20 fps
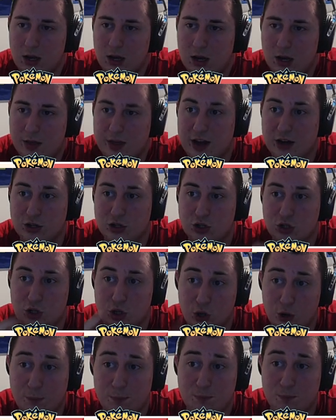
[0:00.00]
There's
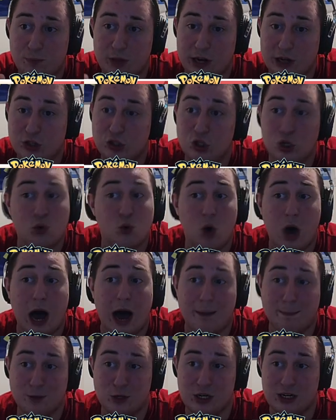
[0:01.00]
two there's two
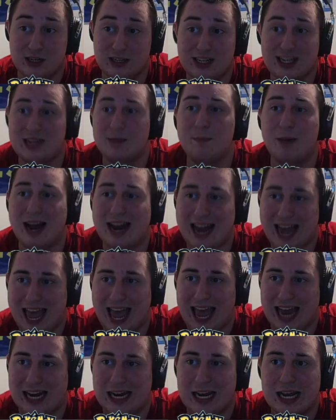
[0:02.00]
options in my
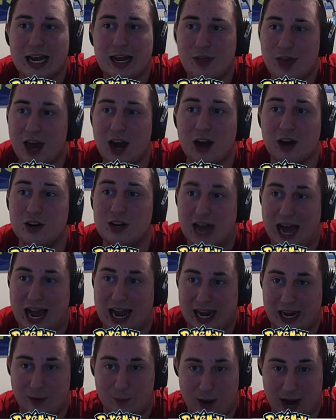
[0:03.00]
head that are
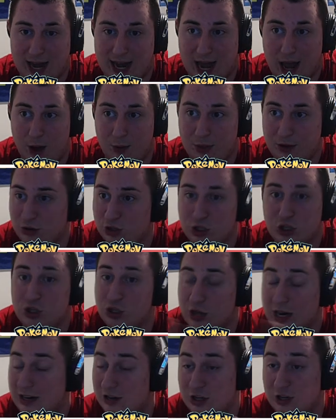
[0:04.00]
dying right now. There's just
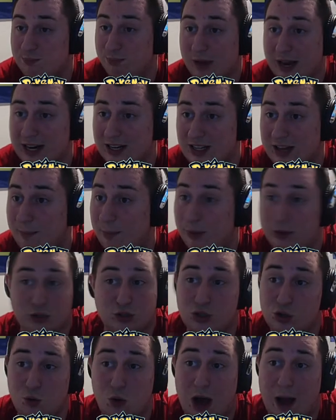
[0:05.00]
it's just plain and simple. There's
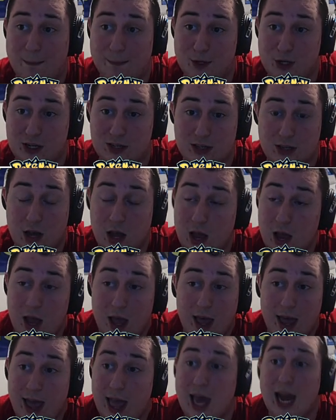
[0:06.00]
two options
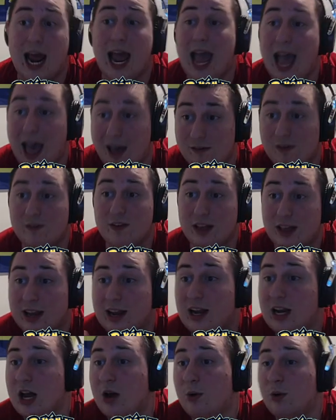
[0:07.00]
and I have a feeling
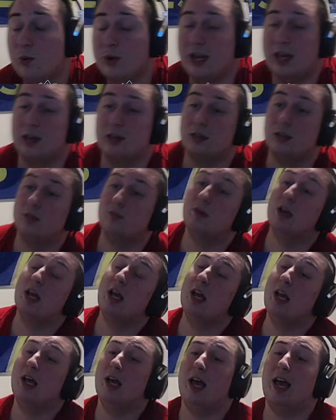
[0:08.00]
I know who it is.
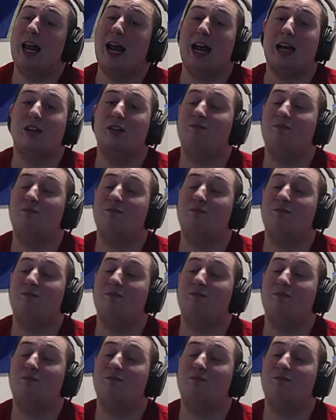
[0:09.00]
And I